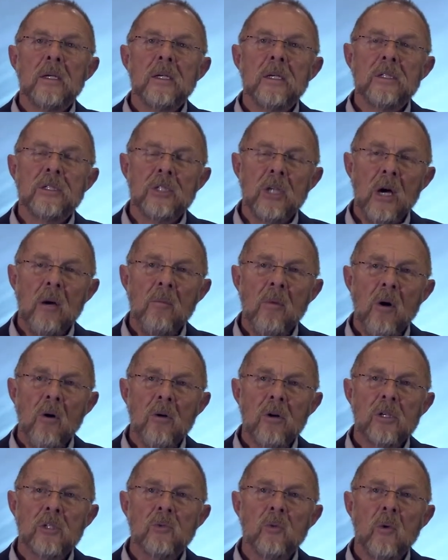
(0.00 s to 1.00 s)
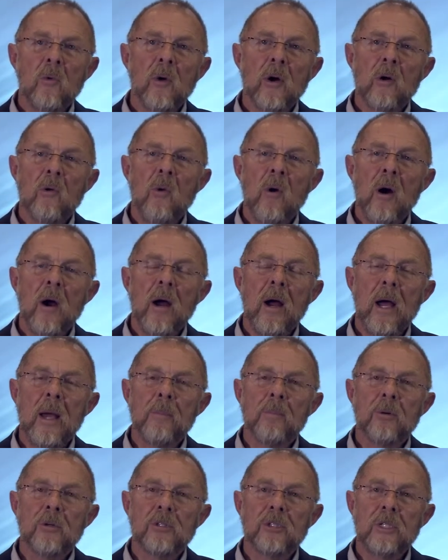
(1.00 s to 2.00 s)
Some owners will require a
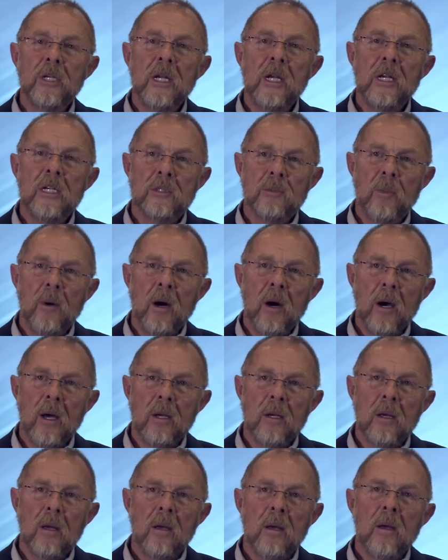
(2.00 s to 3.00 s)
percentage bond,